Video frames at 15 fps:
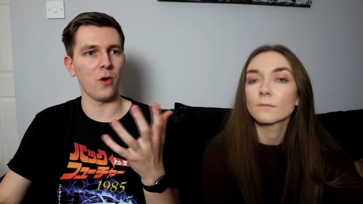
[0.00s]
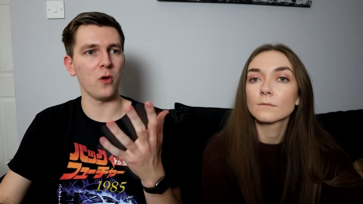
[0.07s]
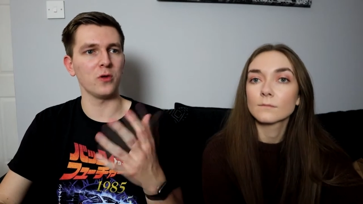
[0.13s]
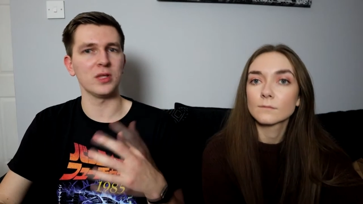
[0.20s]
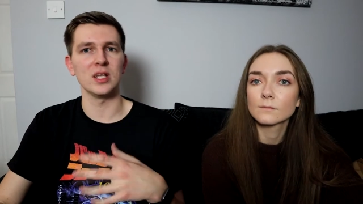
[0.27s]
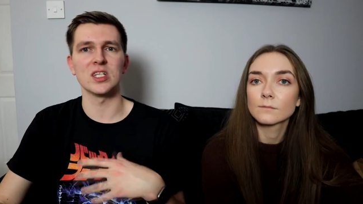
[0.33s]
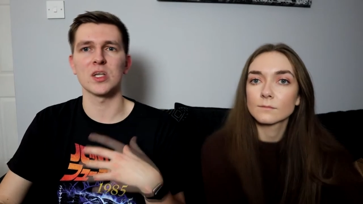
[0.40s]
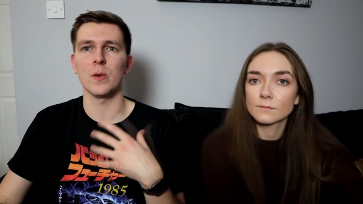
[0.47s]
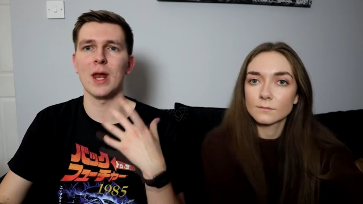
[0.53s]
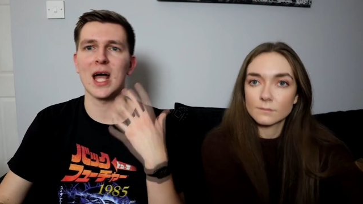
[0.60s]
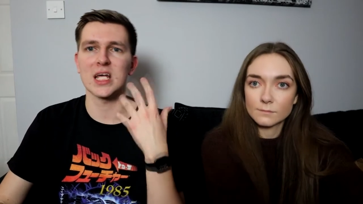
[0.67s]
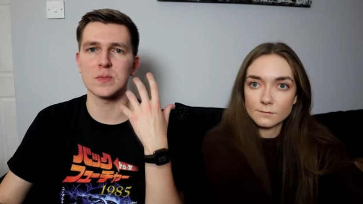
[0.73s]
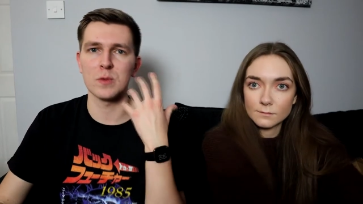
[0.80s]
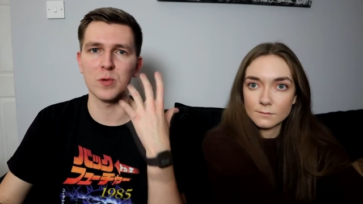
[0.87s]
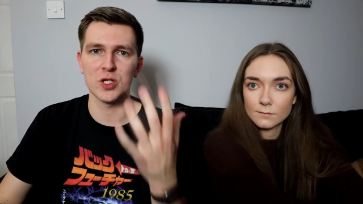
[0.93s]
Speaker 1: holiday and someone
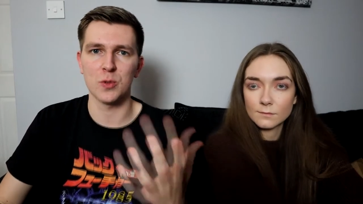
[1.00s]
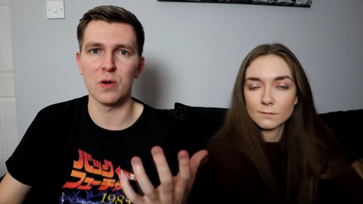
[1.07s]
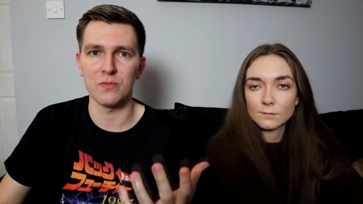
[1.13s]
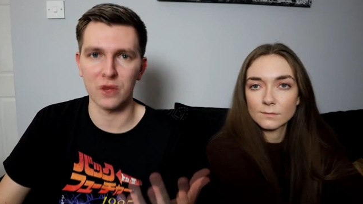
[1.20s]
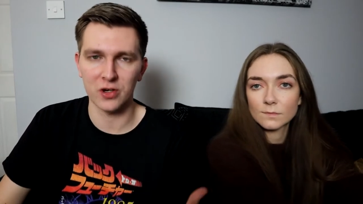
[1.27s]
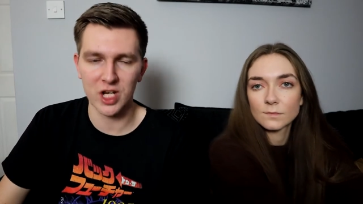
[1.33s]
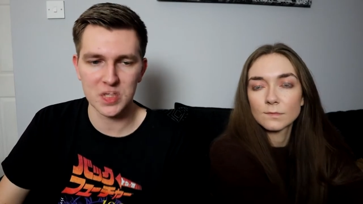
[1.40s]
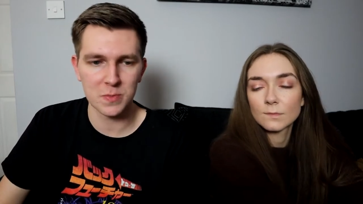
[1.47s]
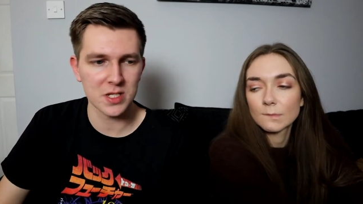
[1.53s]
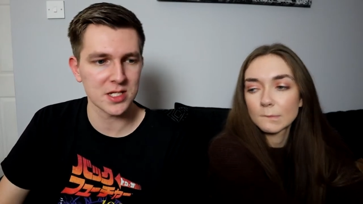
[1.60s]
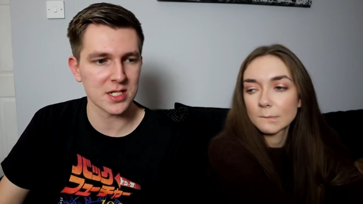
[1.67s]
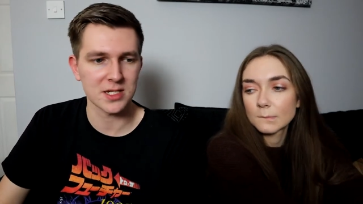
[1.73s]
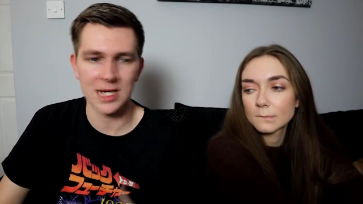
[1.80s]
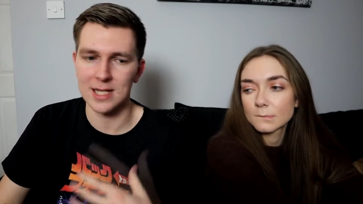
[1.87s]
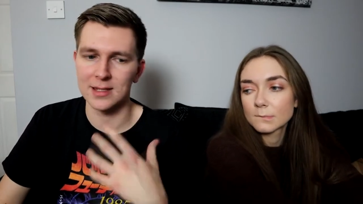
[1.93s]
asks me, "What do you want for Christmas?" I
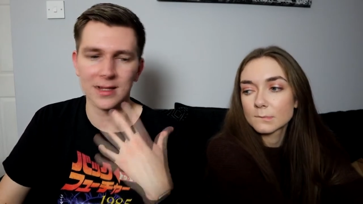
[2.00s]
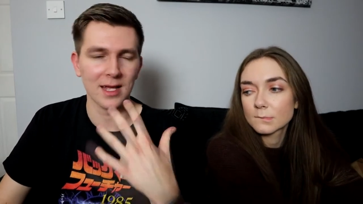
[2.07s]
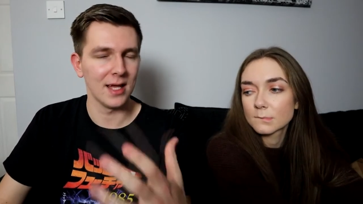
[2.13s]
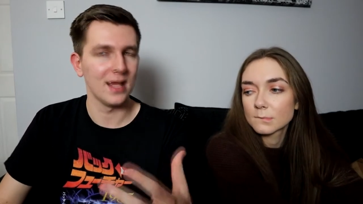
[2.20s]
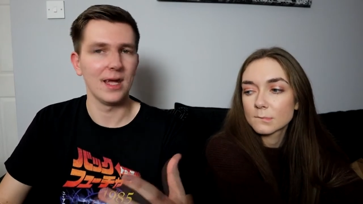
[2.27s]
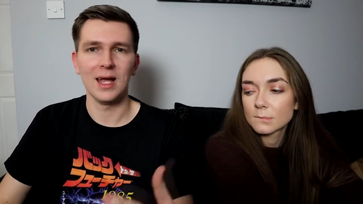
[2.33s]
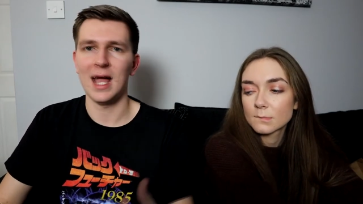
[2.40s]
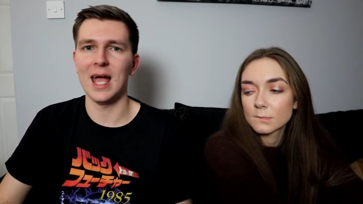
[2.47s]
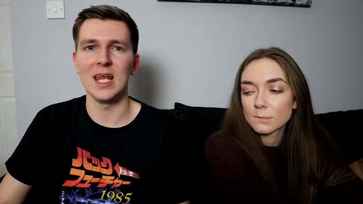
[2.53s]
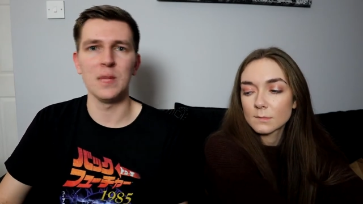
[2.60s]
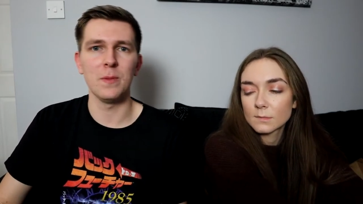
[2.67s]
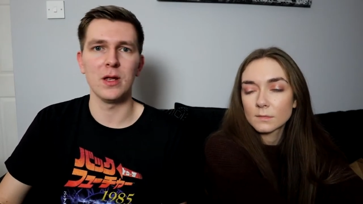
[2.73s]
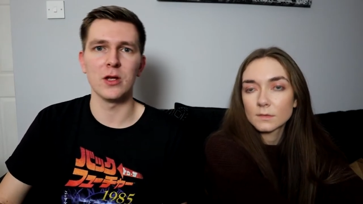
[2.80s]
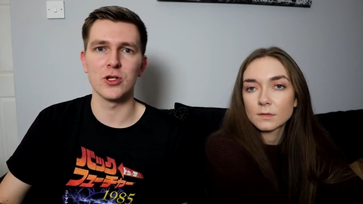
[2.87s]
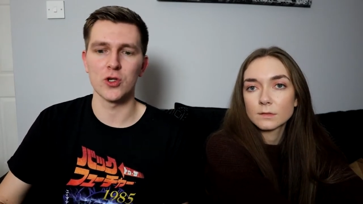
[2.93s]
said, "Any
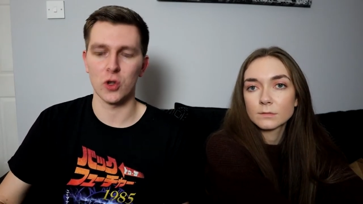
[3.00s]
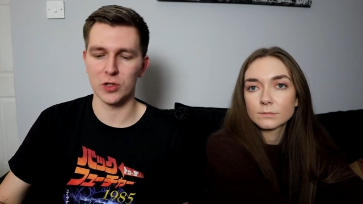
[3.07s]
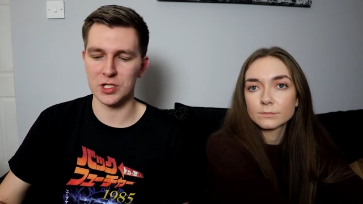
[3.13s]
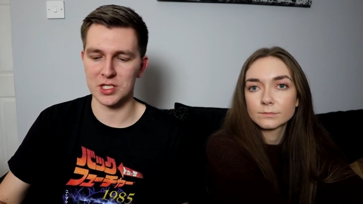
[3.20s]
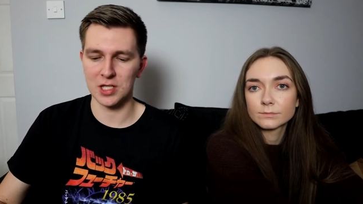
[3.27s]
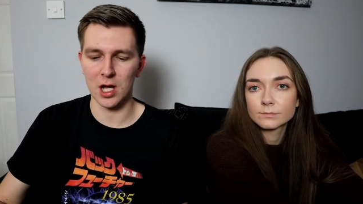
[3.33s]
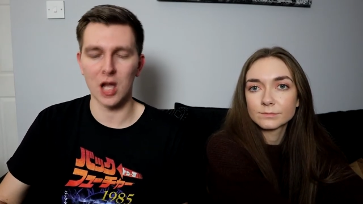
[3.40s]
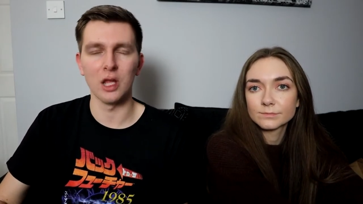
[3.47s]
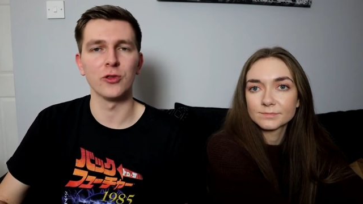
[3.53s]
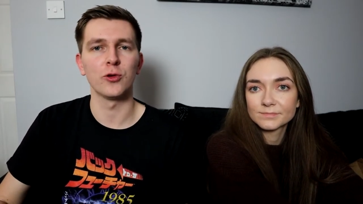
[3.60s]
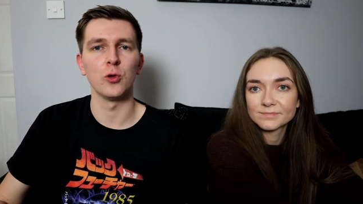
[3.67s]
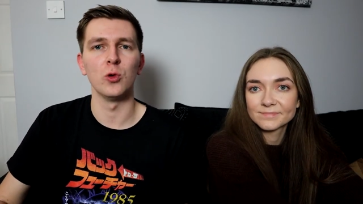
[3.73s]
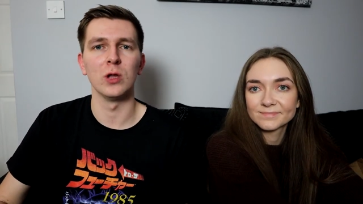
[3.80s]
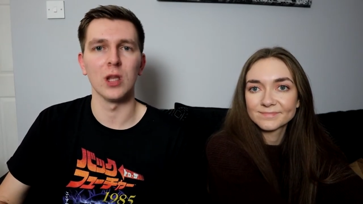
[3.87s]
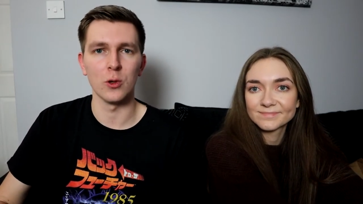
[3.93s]
pair of Jordans that aren't
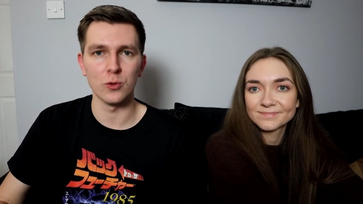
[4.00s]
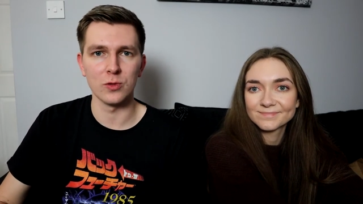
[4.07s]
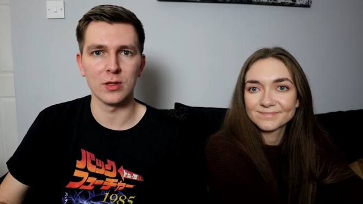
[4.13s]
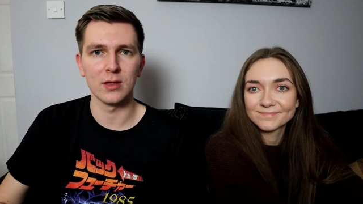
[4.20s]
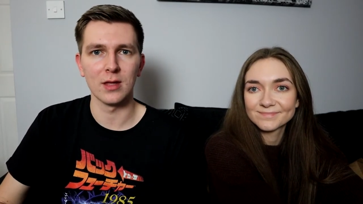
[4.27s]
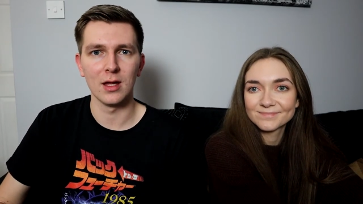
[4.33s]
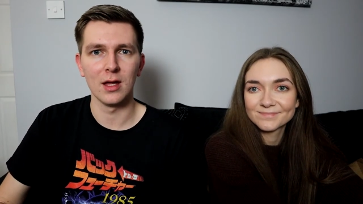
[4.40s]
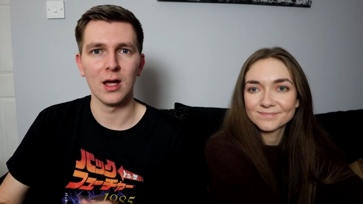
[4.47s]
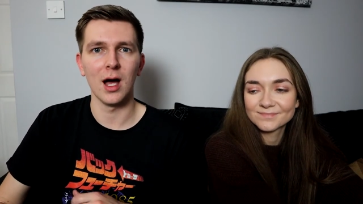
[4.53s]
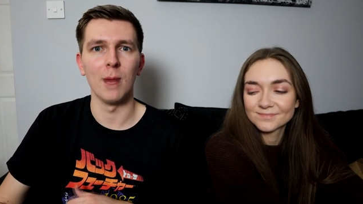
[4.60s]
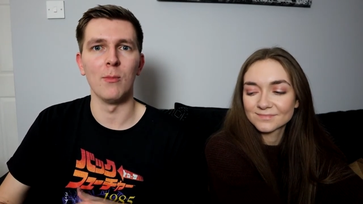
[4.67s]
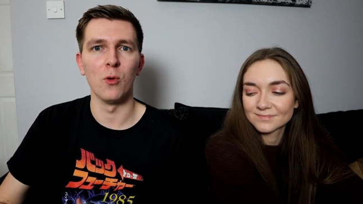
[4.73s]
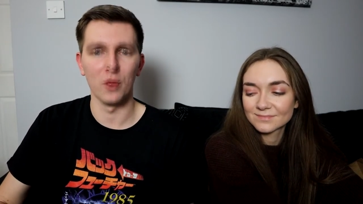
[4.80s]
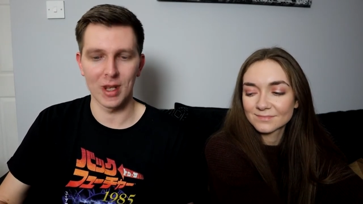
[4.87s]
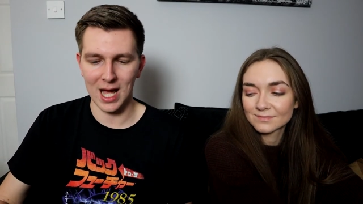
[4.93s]
too loud.
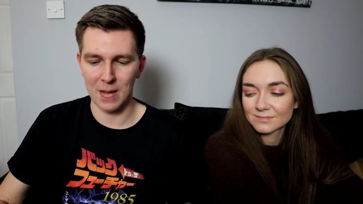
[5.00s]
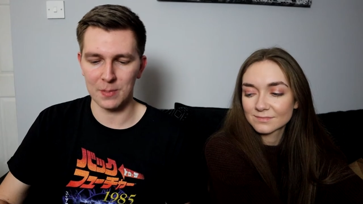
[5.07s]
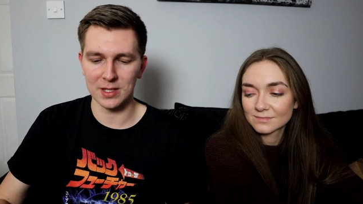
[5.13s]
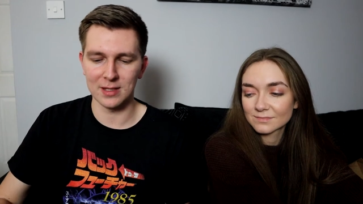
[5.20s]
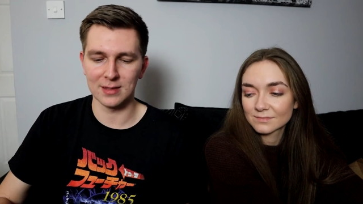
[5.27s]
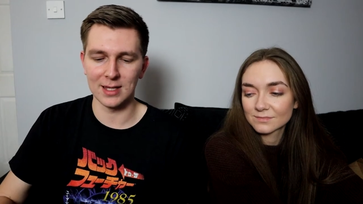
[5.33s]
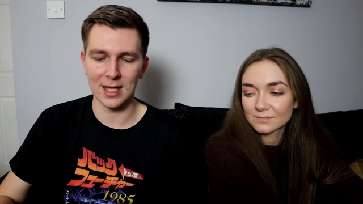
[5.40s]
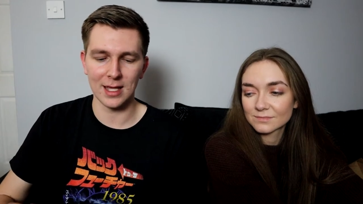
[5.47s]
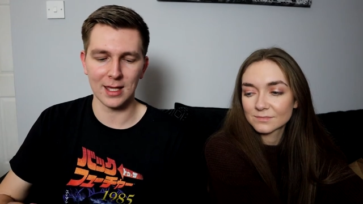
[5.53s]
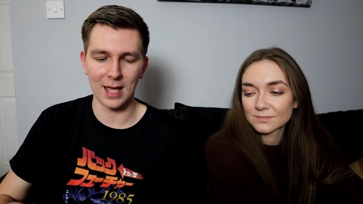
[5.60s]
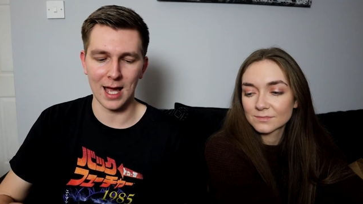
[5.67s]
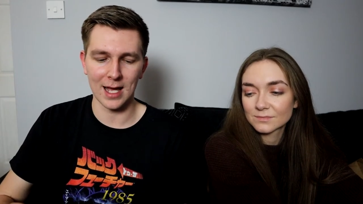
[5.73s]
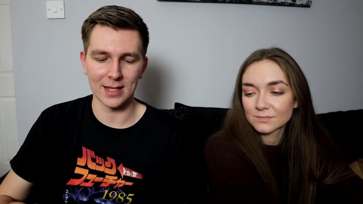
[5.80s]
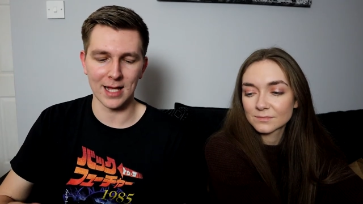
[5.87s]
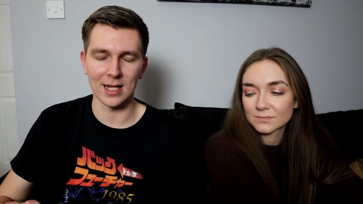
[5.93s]
I'm more than happy to take."
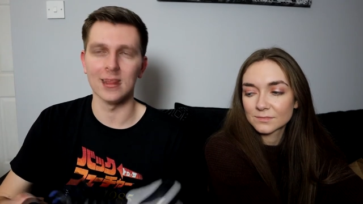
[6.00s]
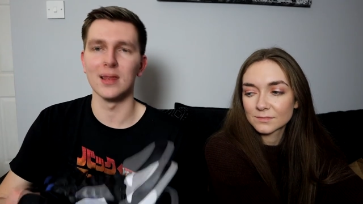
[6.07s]
And I